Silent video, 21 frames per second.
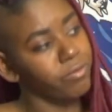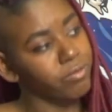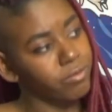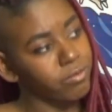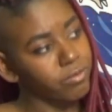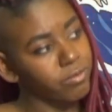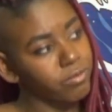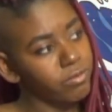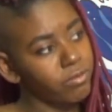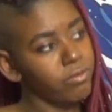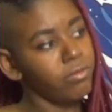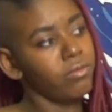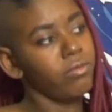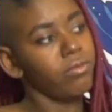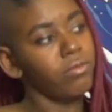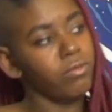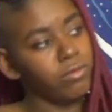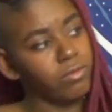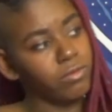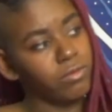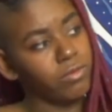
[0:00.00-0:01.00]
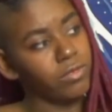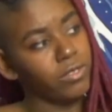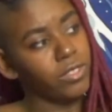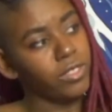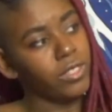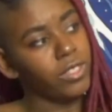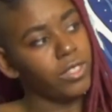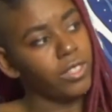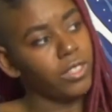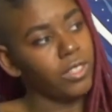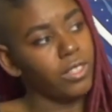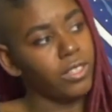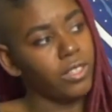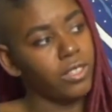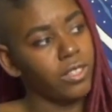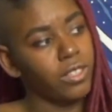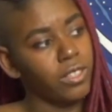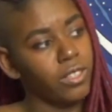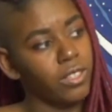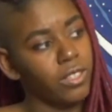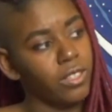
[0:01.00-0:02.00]

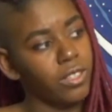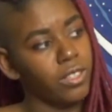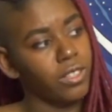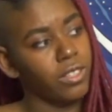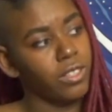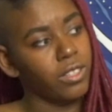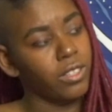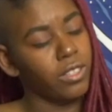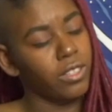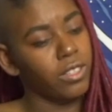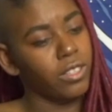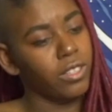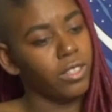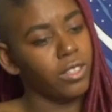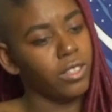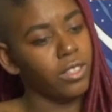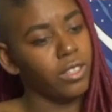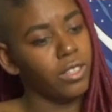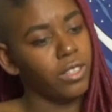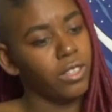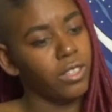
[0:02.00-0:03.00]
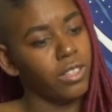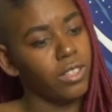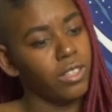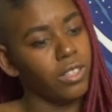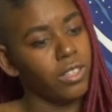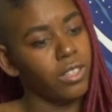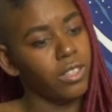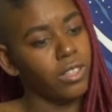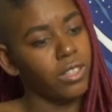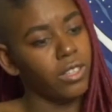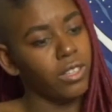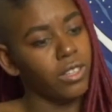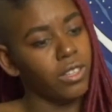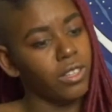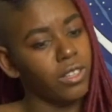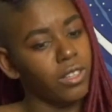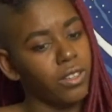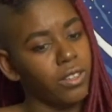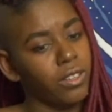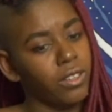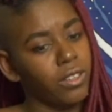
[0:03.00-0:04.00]

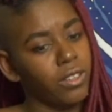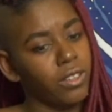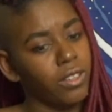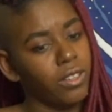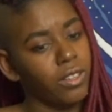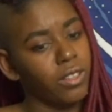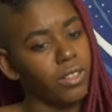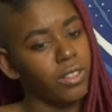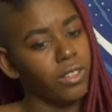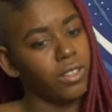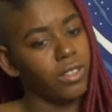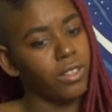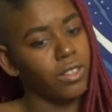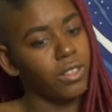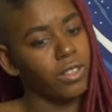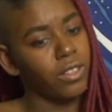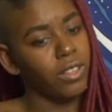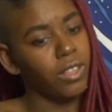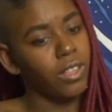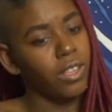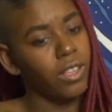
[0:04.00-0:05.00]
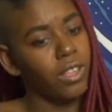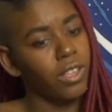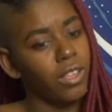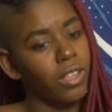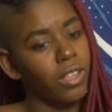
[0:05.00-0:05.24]
The person shown says nothing.